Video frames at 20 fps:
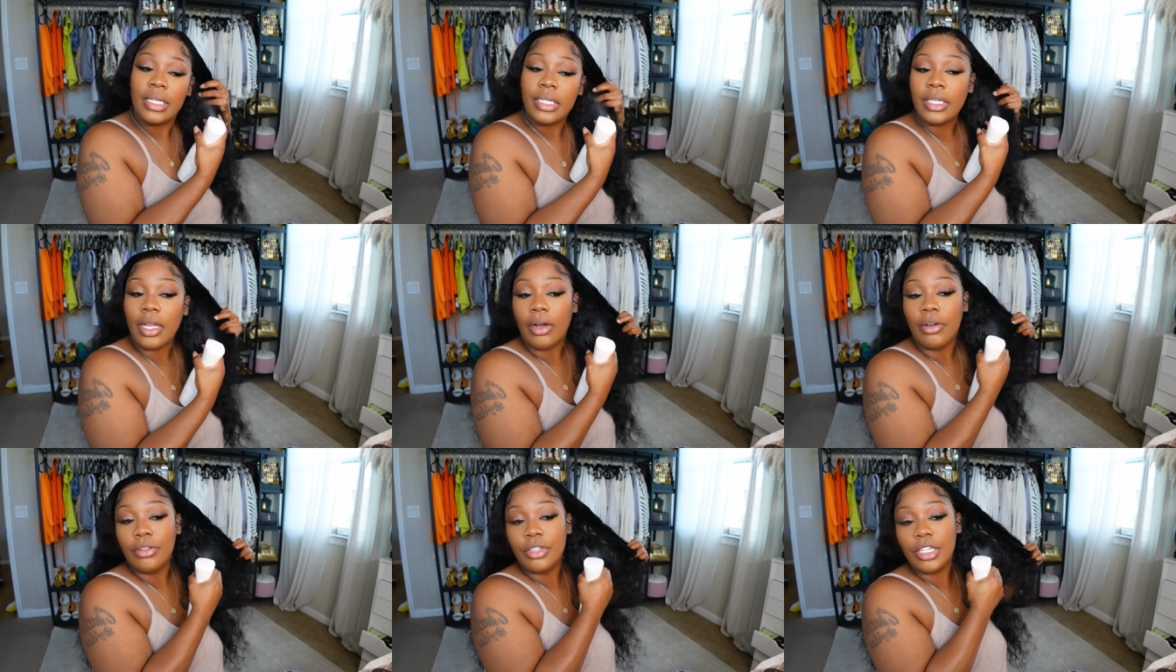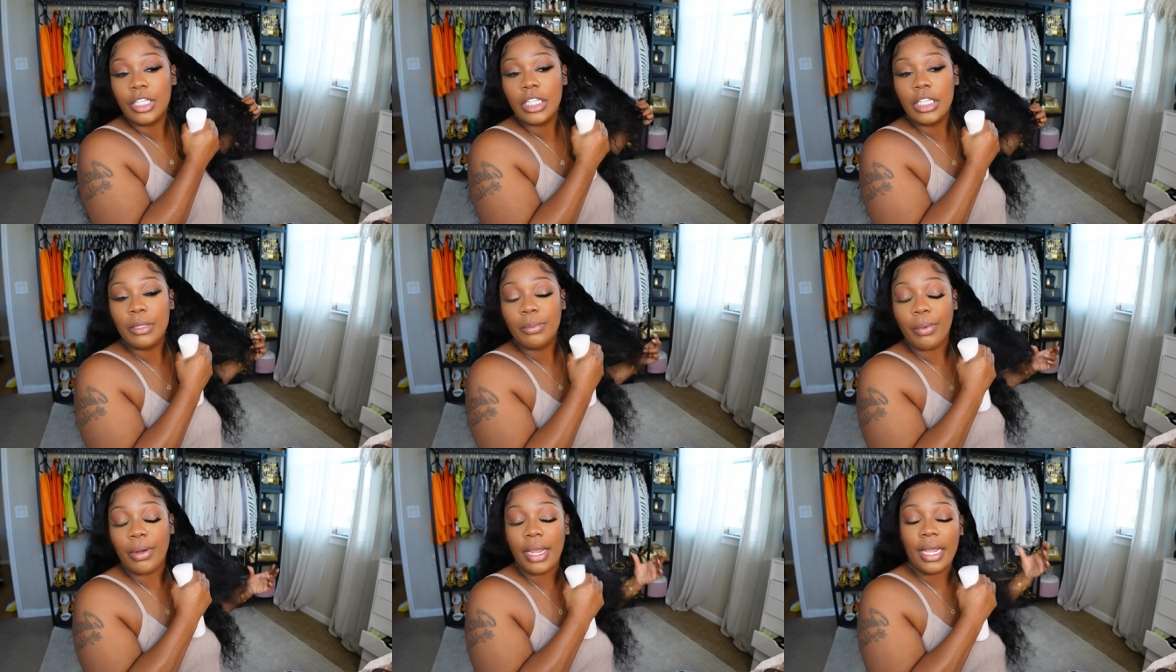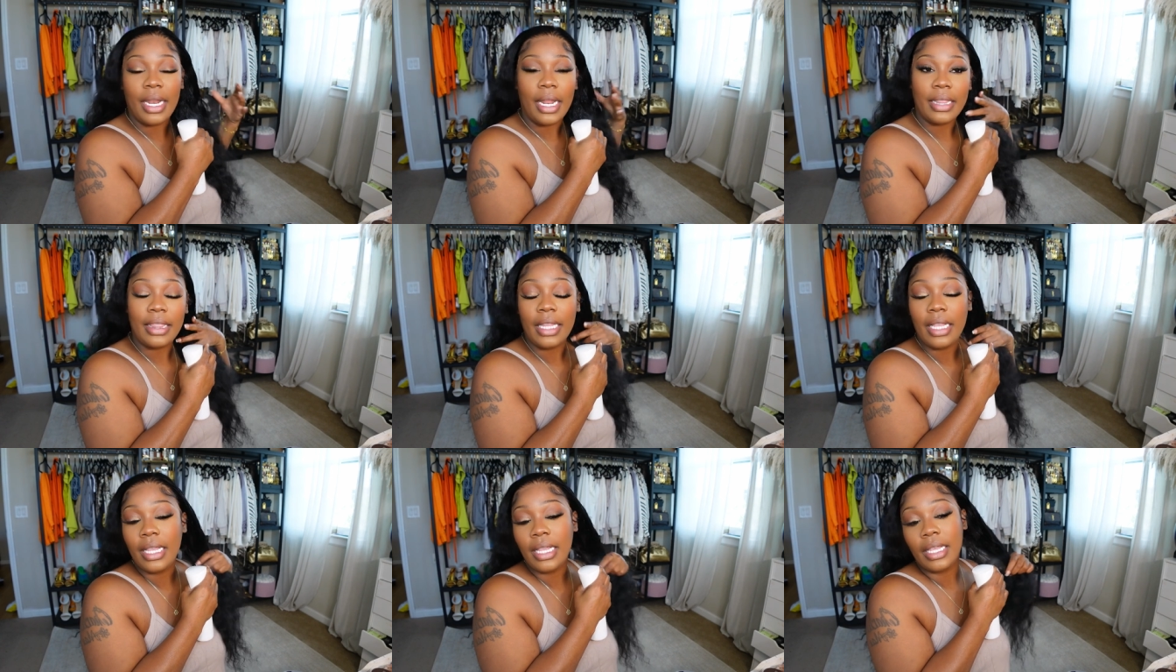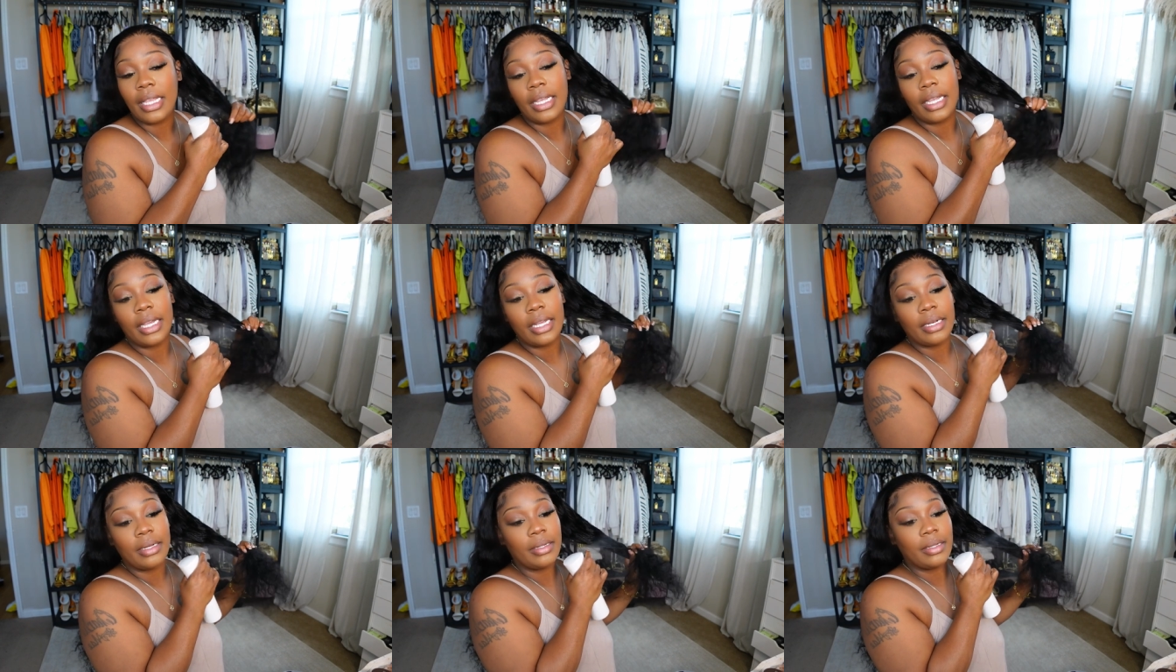Don't just spray it at the
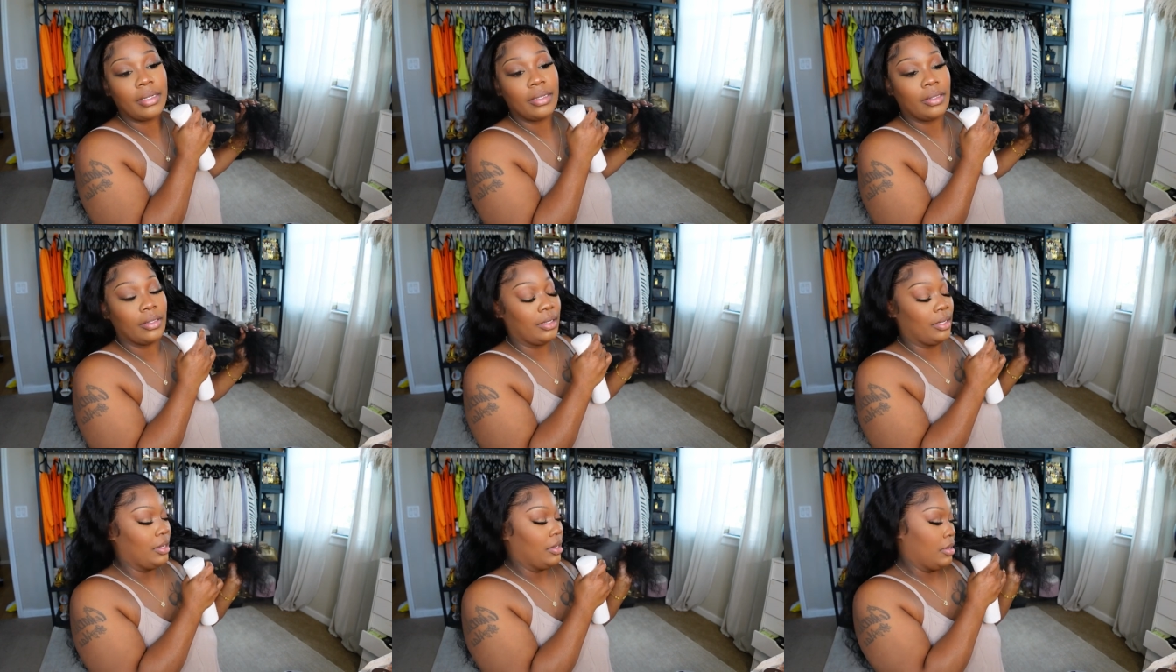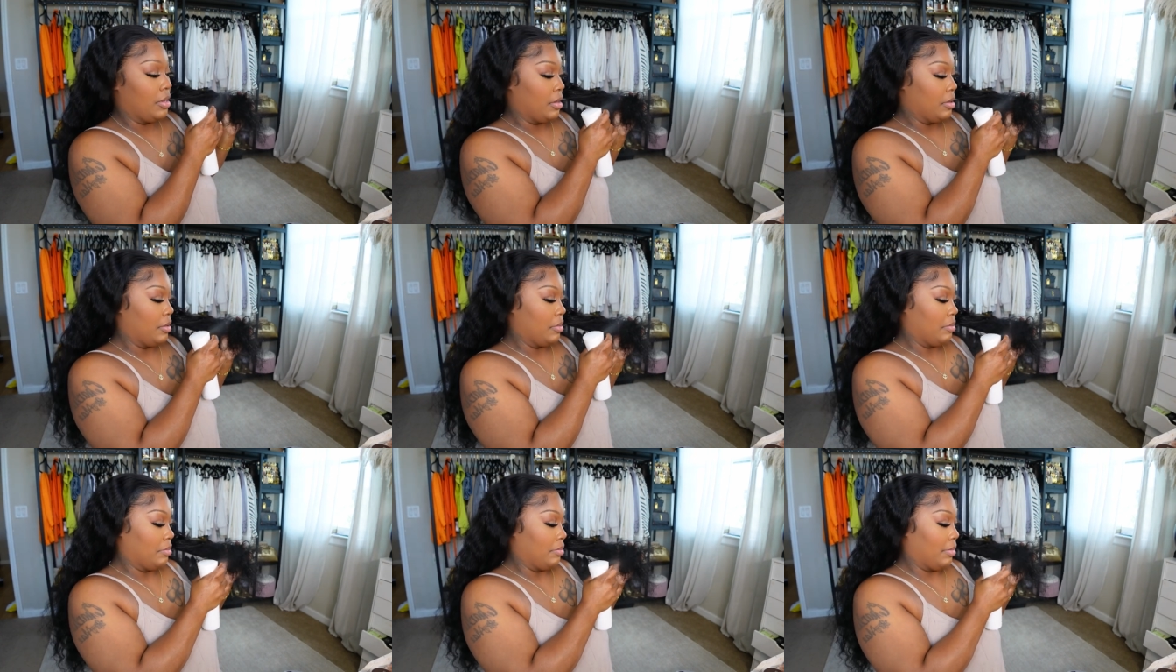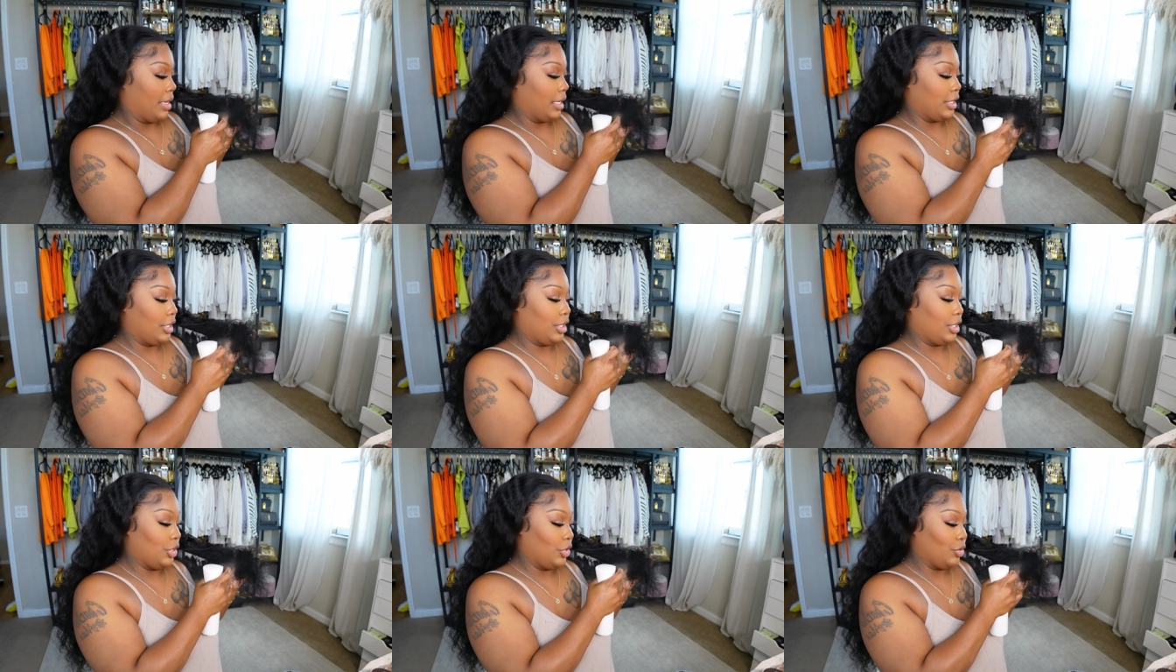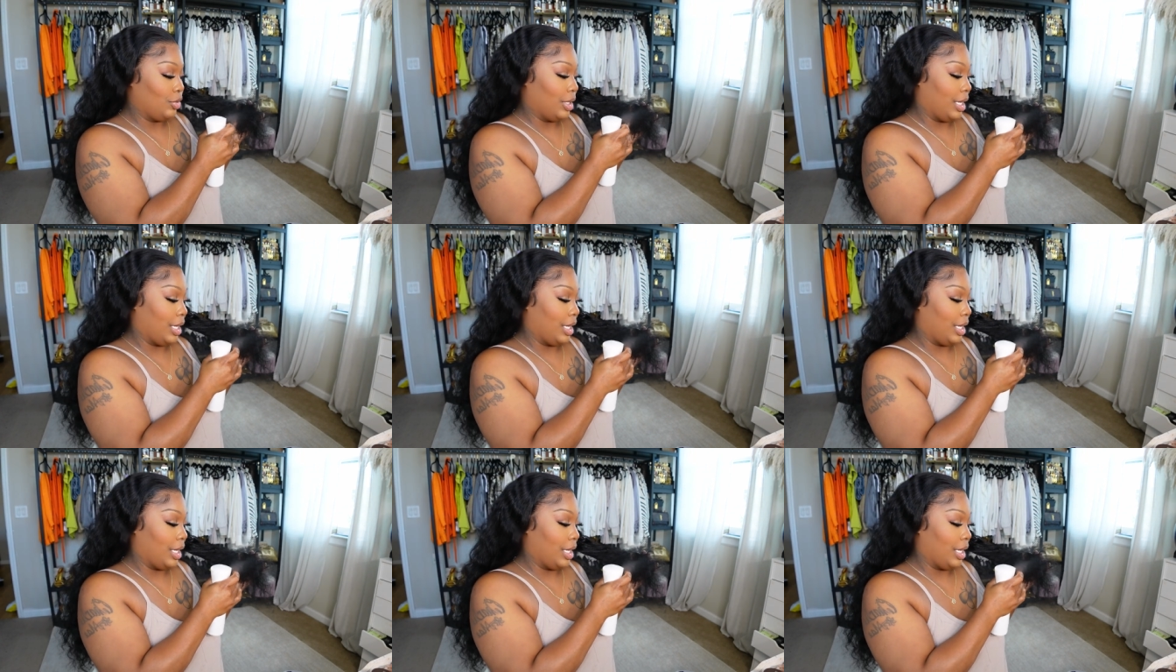end. Make sure you